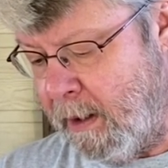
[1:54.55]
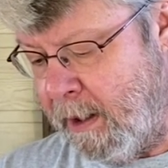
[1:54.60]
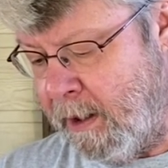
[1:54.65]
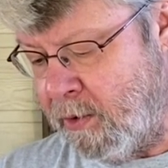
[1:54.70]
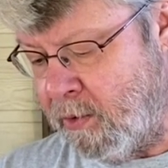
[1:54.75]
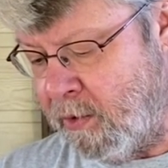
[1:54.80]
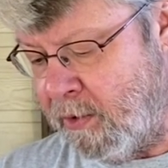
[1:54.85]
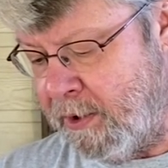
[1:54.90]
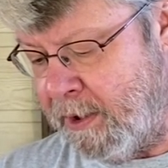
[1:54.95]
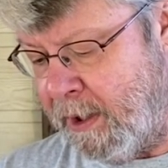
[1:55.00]

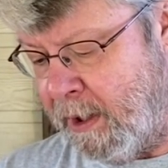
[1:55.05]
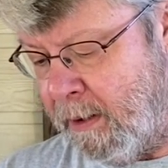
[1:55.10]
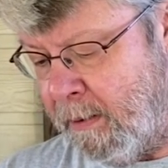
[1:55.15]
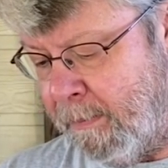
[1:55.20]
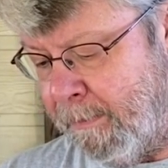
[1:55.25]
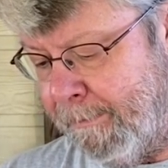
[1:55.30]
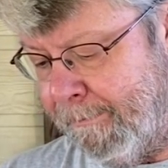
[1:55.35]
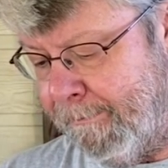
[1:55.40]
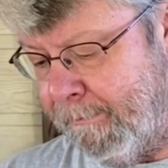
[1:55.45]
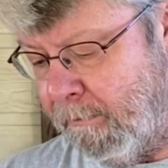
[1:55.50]
Interesting.
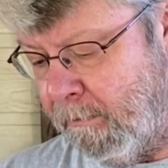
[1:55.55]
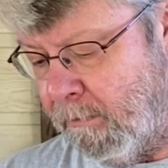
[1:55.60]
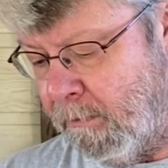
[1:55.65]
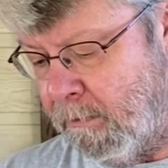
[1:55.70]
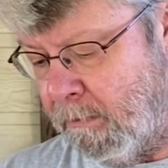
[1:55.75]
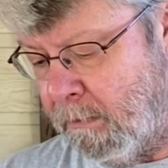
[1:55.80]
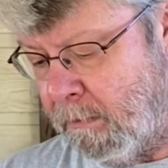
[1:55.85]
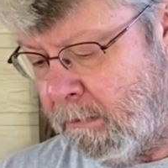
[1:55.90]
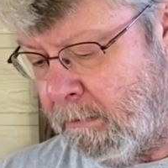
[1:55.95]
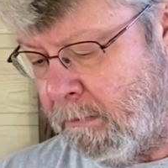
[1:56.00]

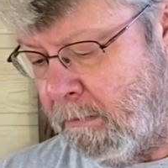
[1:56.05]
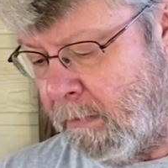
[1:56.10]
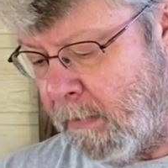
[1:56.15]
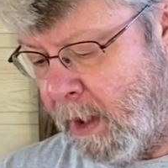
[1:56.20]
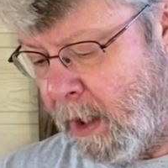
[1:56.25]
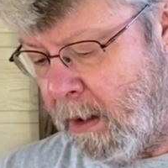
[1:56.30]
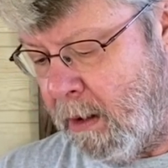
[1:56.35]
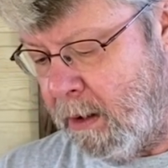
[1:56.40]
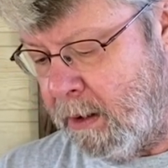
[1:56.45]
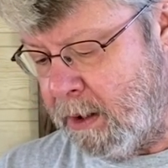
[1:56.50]

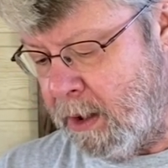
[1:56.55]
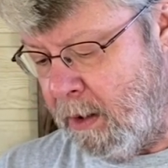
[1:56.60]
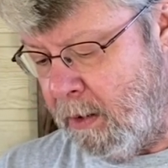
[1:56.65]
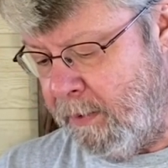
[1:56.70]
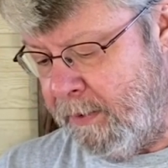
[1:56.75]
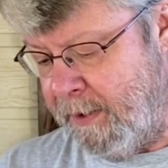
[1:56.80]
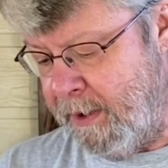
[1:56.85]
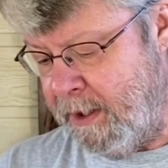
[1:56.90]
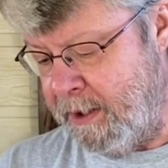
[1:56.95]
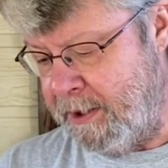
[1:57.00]

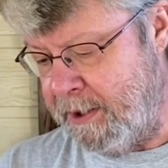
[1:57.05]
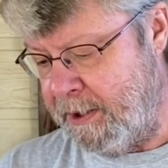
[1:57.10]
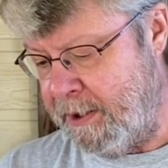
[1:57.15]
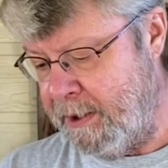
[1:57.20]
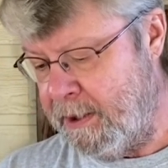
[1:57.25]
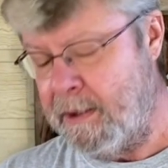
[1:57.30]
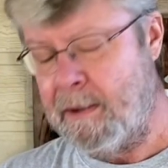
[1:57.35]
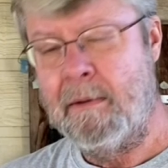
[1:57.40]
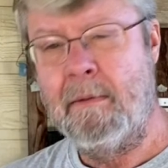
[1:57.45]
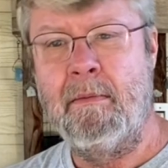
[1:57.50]
So
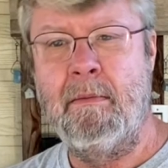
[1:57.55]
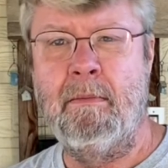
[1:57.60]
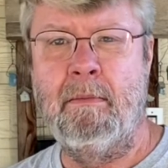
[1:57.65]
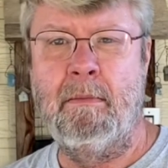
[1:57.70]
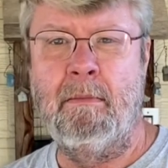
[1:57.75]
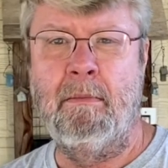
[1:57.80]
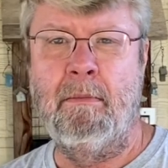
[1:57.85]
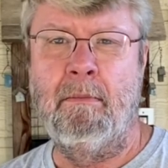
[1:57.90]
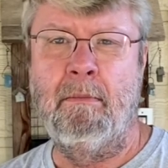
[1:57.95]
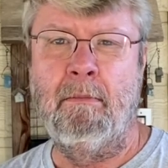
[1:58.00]
this
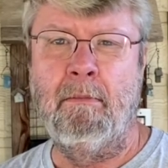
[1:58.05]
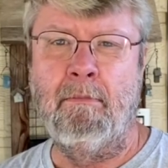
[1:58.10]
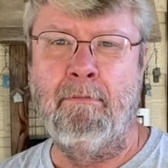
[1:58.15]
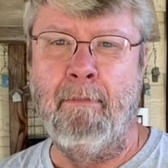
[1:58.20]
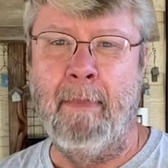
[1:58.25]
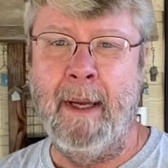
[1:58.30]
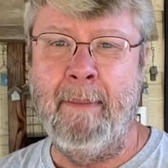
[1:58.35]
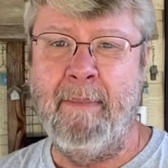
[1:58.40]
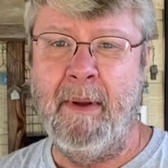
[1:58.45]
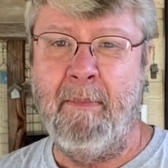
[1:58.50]

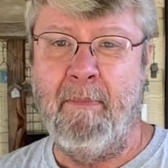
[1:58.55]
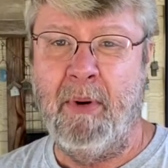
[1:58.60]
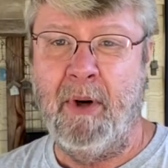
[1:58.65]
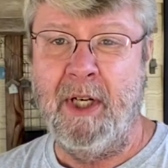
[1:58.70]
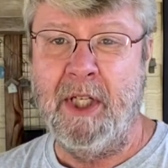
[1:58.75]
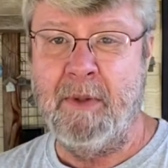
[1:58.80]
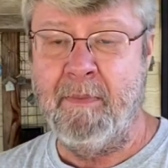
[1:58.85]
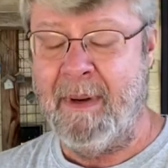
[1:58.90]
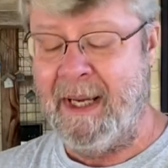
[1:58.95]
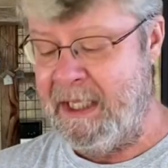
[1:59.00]
might be
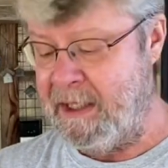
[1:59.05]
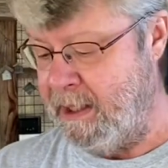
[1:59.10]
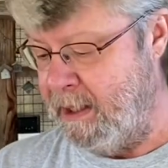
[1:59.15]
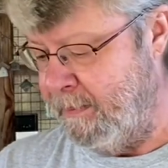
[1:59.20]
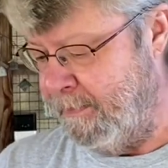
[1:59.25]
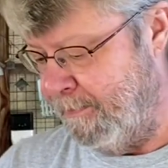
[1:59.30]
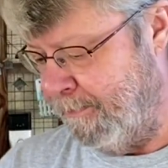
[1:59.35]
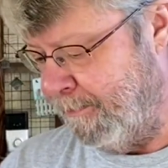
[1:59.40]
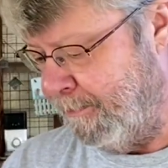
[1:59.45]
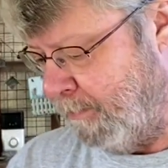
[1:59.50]
pretty spicy.
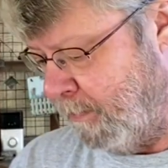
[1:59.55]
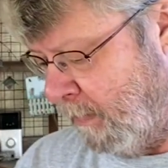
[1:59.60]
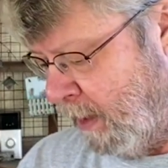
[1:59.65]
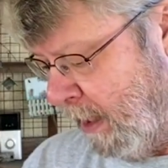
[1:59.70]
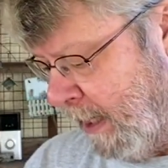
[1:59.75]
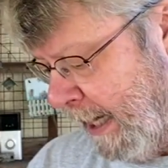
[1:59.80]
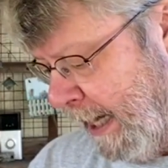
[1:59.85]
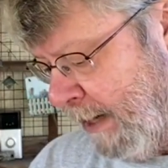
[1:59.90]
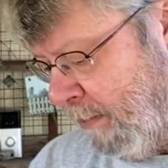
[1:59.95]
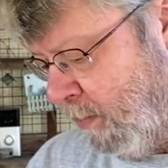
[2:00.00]

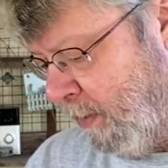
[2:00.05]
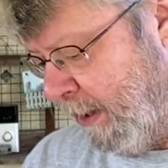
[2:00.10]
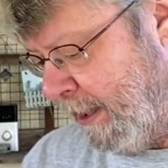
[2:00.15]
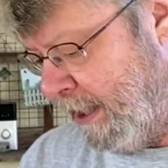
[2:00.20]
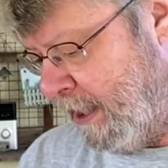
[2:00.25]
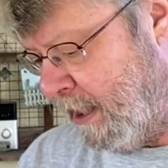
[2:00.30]
It really